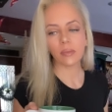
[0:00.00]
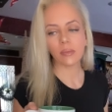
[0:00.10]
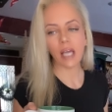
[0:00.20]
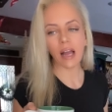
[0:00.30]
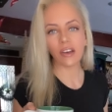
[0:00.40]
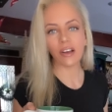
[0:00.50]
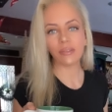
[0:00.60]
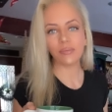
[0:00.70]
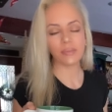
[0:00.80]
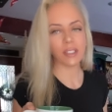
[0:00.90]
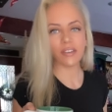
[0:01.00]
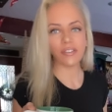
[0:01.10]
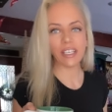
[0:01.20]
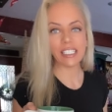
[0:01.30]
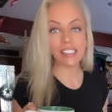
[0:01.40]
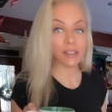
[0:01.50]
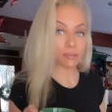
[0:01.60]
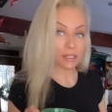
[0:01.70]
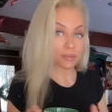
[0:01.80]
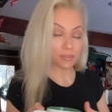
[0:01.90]
Tylenol if he needs it,
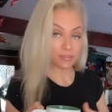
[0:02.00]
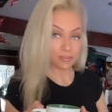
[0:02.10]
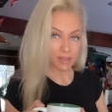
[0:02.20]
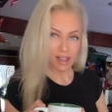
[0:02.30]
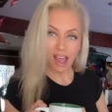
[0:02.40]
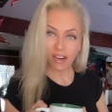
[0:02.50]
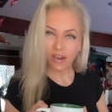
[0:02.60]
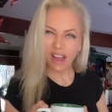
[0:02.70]
but I don't know.